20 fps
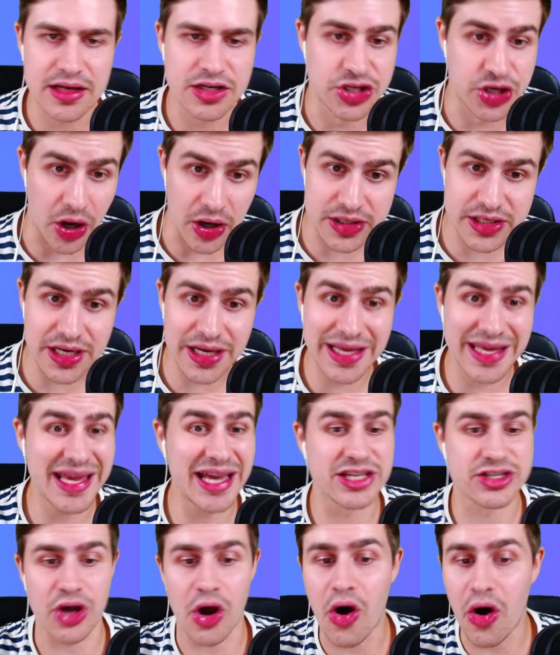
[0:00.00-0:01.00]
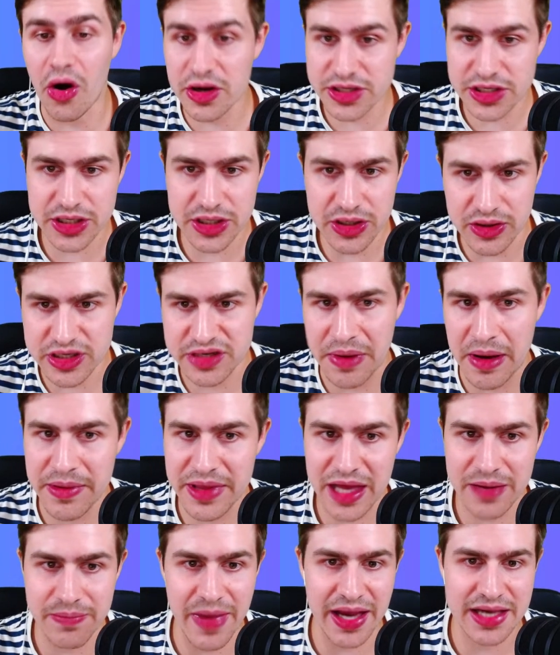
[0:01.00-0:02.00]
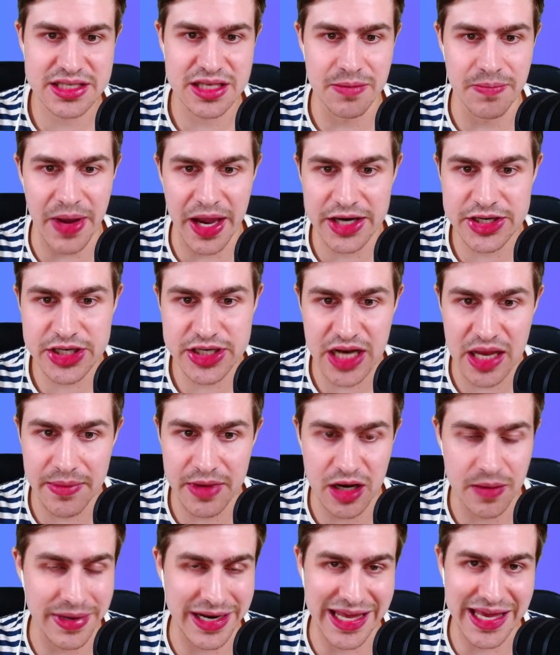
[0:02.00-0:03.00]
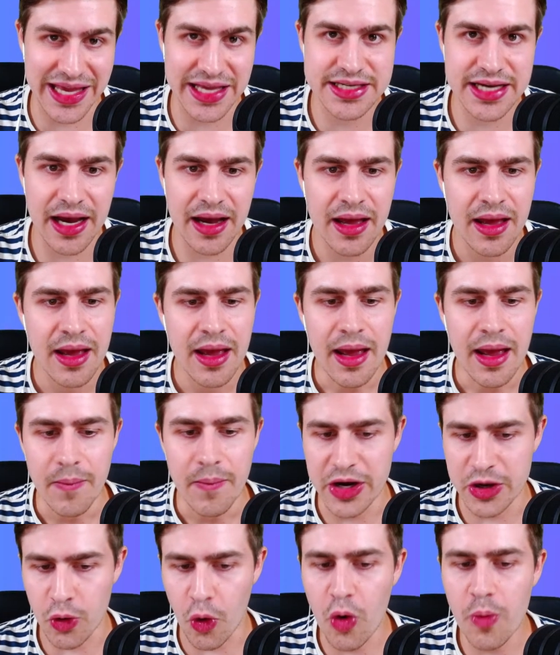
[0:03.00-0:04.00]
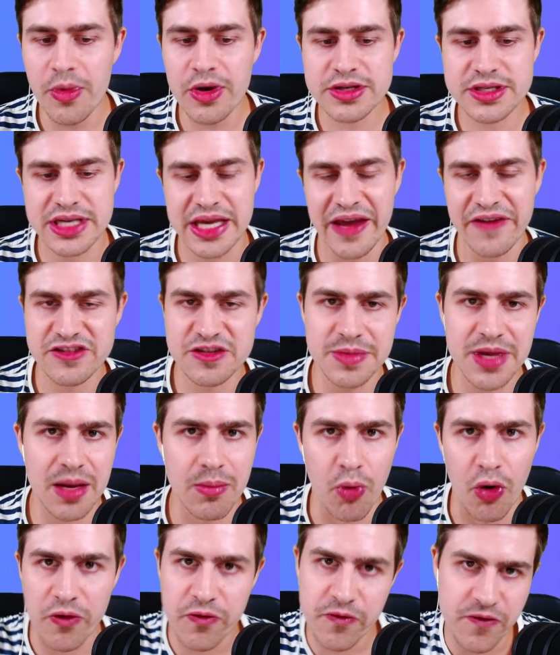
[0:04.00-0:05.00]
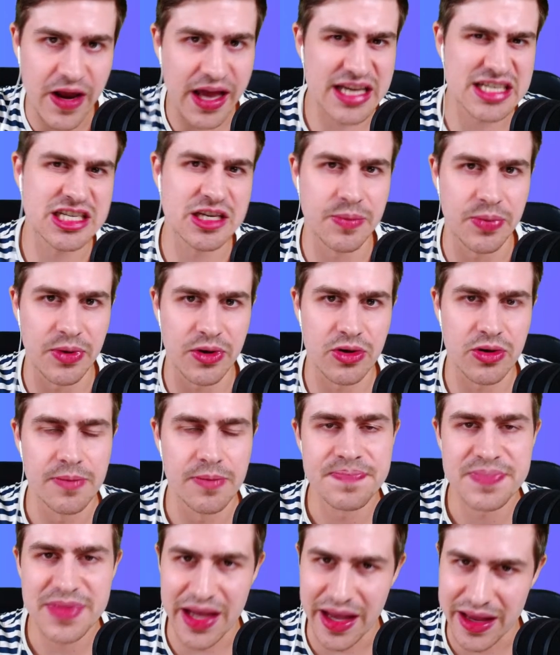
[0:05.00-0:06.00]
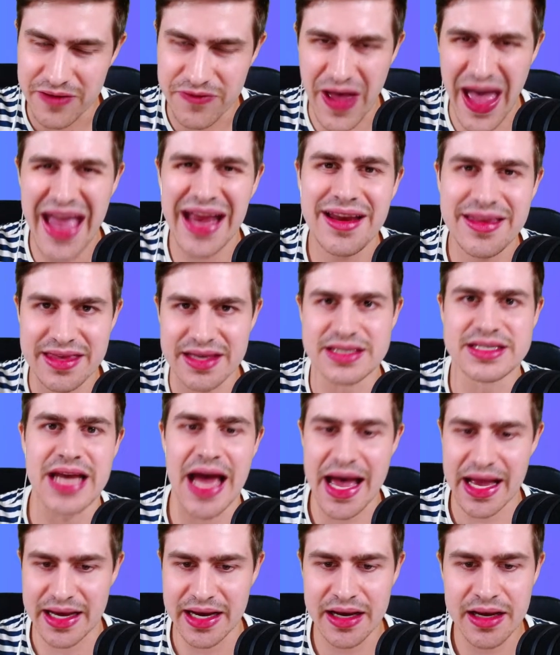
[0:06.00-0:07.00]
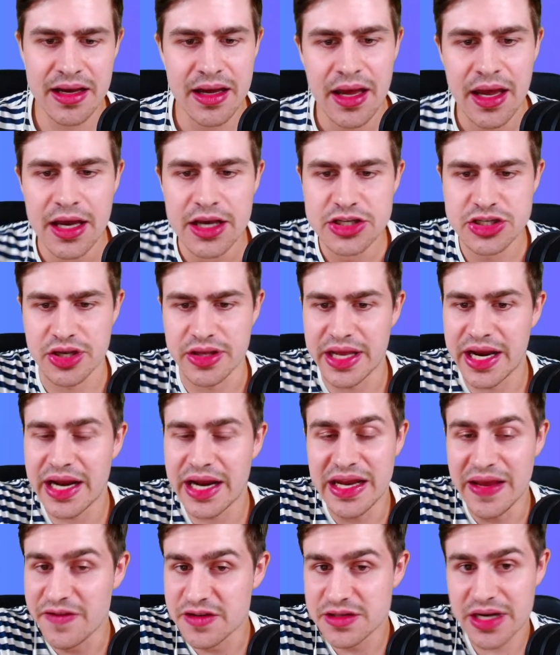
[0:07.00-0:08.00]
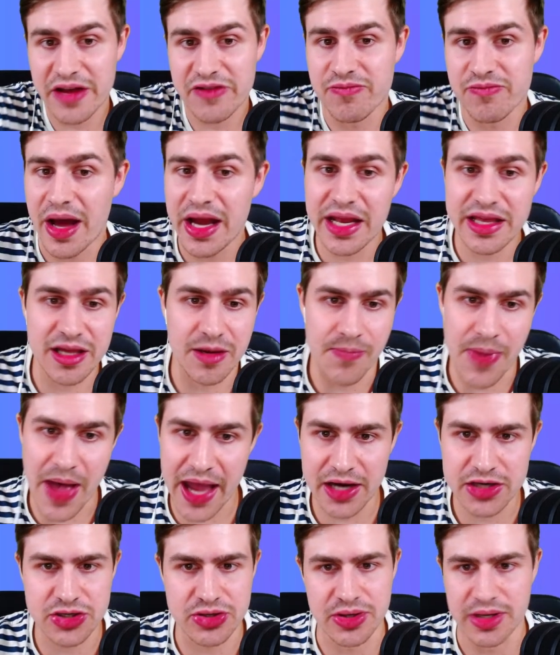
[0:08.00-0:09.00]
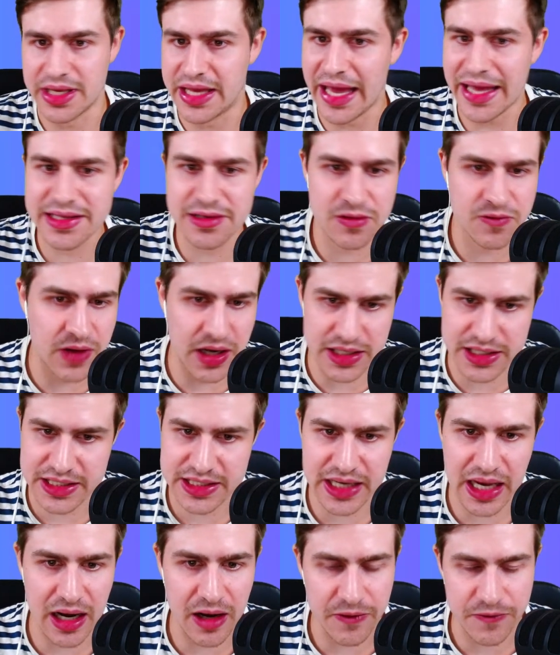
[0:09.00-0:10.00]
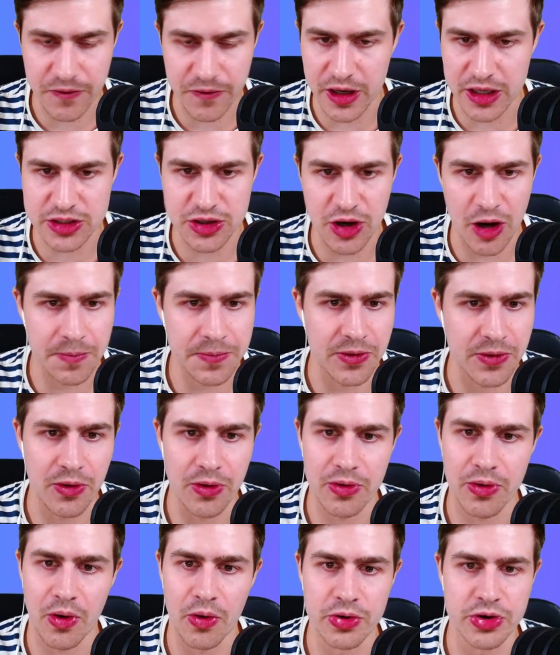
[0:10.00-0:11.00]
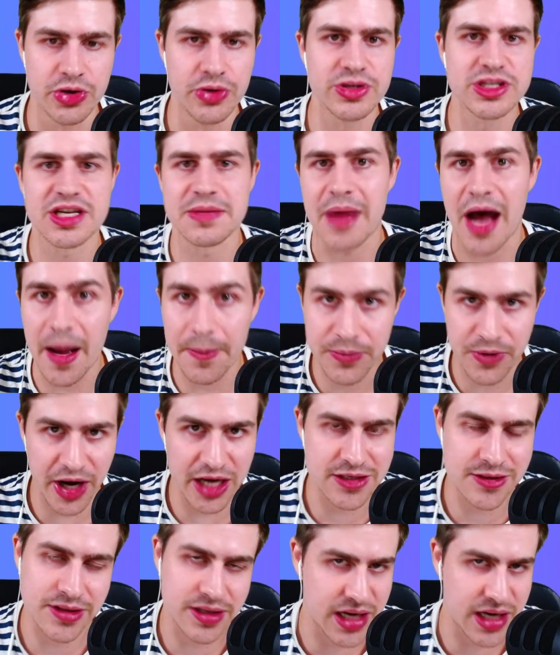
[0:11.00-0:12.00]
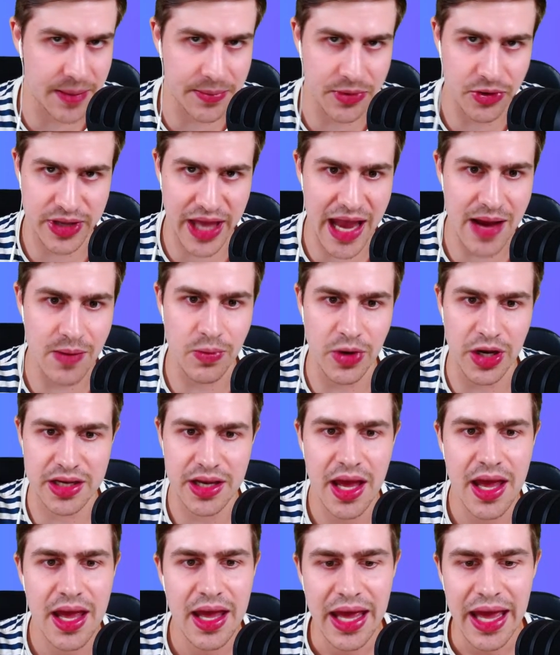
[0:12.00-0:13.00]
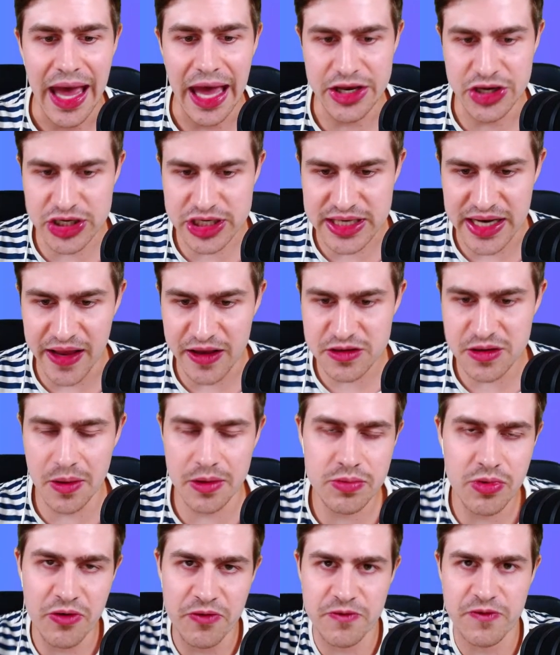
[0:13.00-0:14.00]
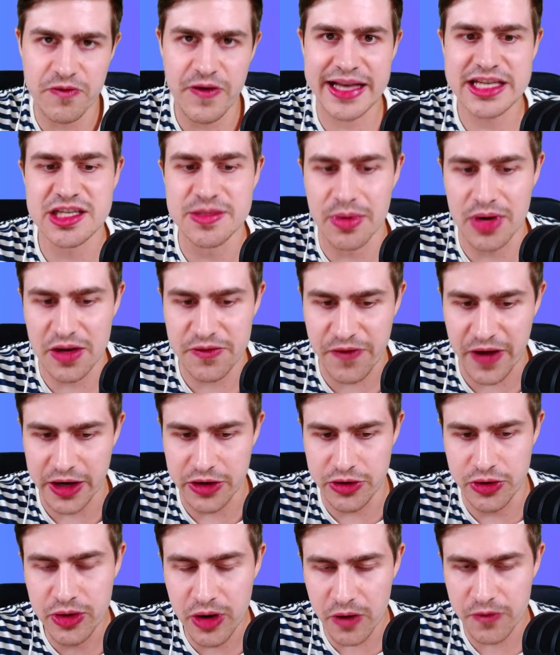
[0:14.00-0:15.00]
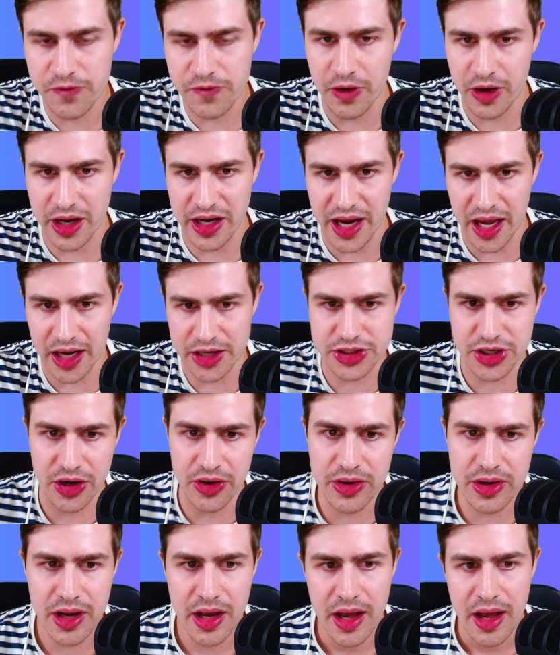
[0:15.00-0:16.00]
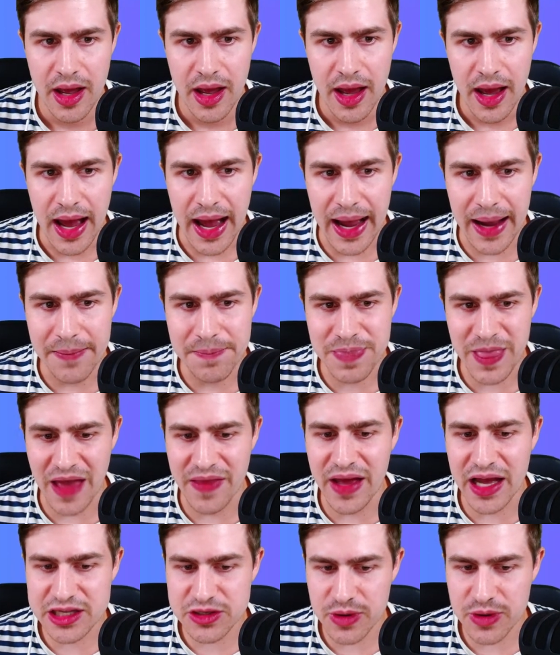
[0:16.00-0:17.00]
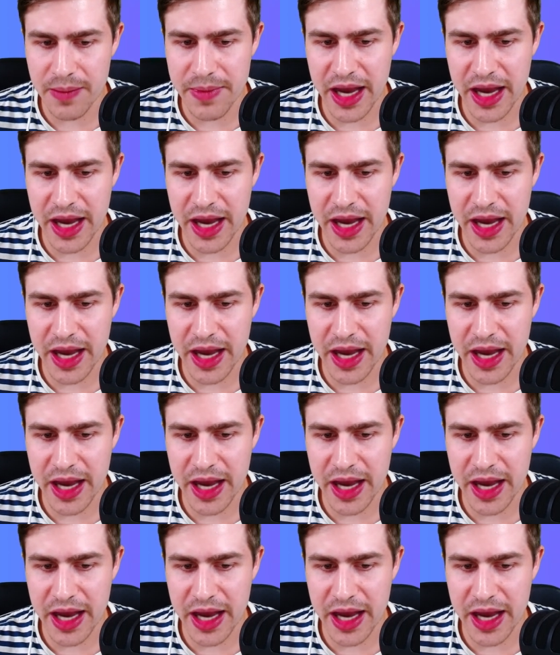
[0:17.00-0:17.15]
Jota, he has Arsenal. So maybe that makes the benching limit a little bit easier. But it almost gives me a more flexible kind of 8th attacker. So then it leaves enough money in the bank to get a Salah, for example, or do some upgrades for the double game week. It just leaves me a bit more flexible if I do go for Garnacho. And that's why